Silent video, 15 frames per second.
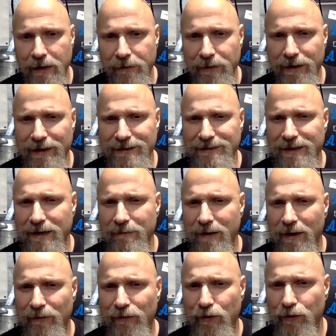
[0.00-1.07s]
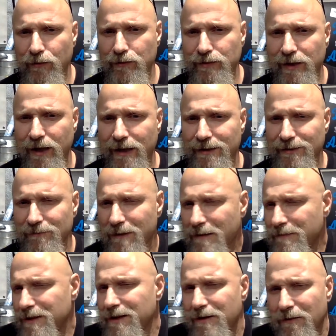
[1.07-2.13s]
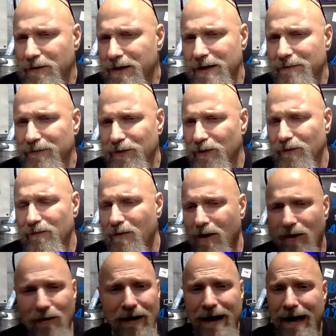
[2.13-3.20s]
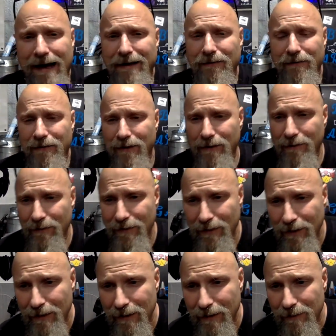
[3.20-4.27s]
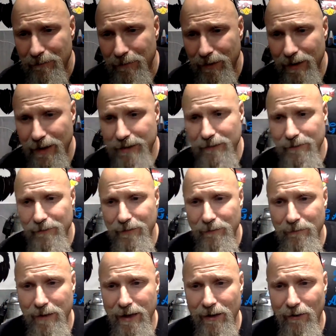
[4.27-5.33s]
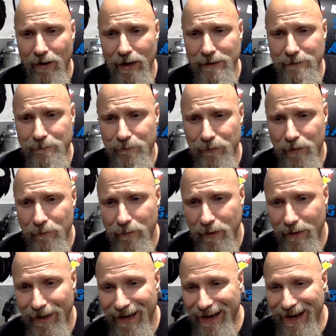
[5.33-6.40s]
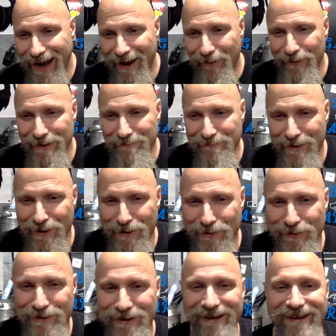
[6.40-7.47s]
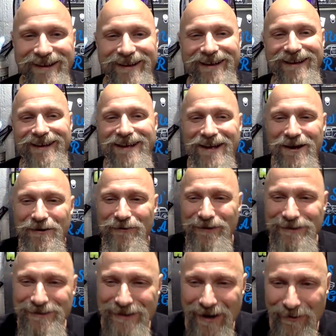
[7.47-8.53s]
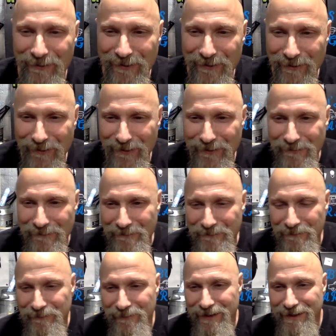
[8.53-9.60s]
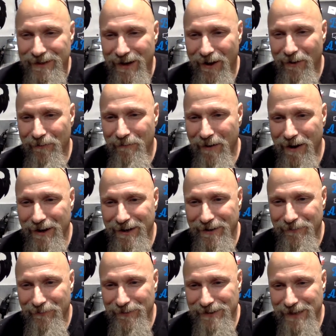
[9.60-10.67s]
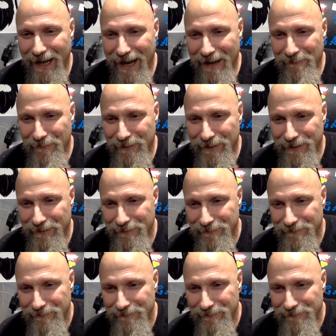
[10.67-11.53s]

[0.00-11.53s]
I think I sent them out Tuesday, so maybe you don't get them till tomorrow. I don't know, but hey, Howie Mook, what's going on? Yo, Mike, what's happening?